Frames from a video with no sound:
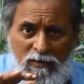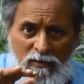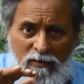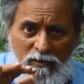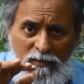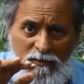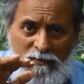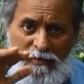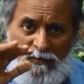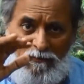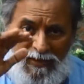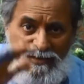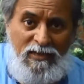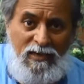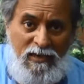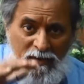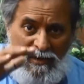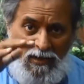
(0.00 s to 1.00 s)
the way
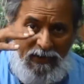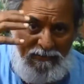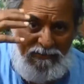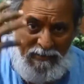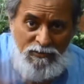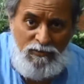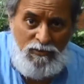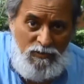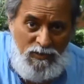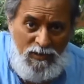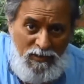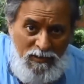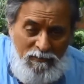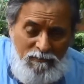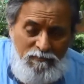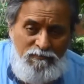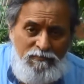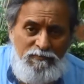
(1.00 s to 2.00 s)
they exist today,
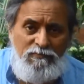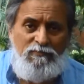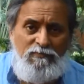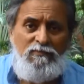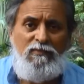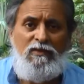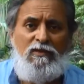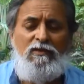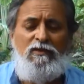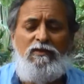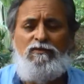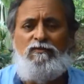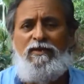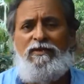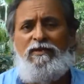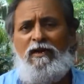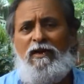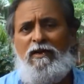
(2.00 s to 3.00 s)
is very
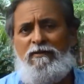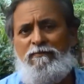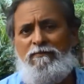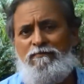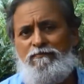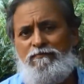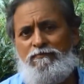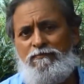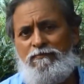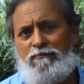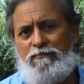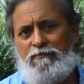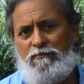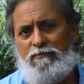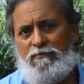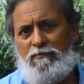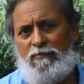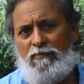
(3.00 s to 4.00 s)
high.
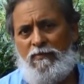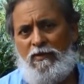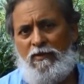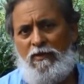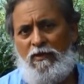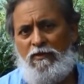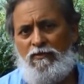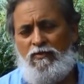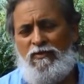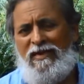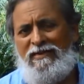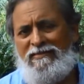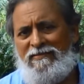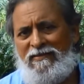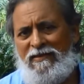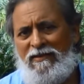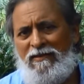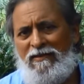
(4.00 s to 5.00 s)
So let's
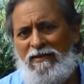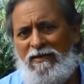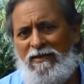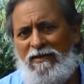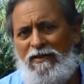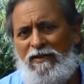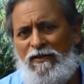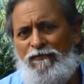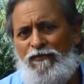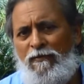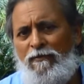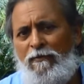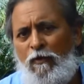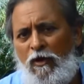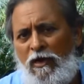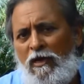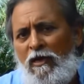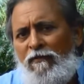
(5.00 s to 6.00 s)
say, if you have a
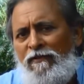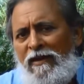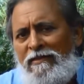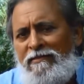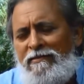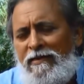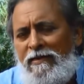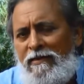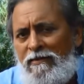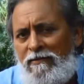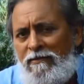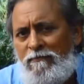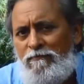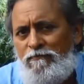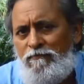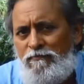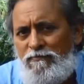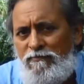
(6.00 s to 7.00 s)
model of healthcare
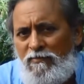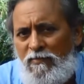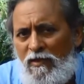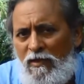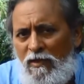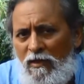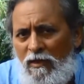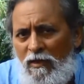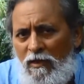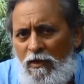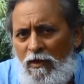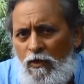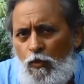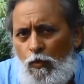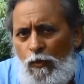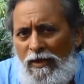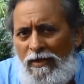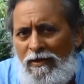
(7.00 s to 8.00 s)

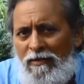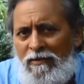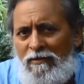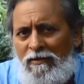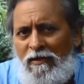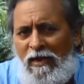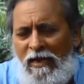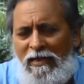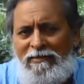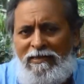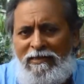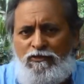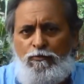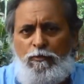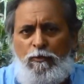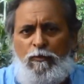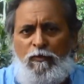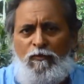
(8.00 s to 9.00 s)
where health has to
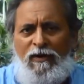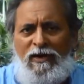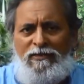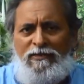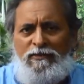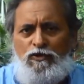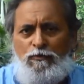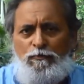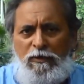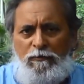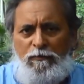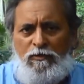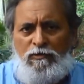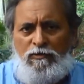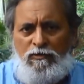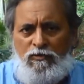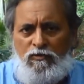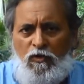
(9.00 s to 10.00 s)
be provided to people
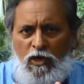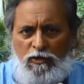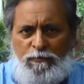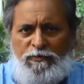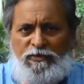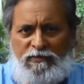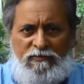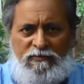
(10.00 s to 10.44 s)
through hospitals,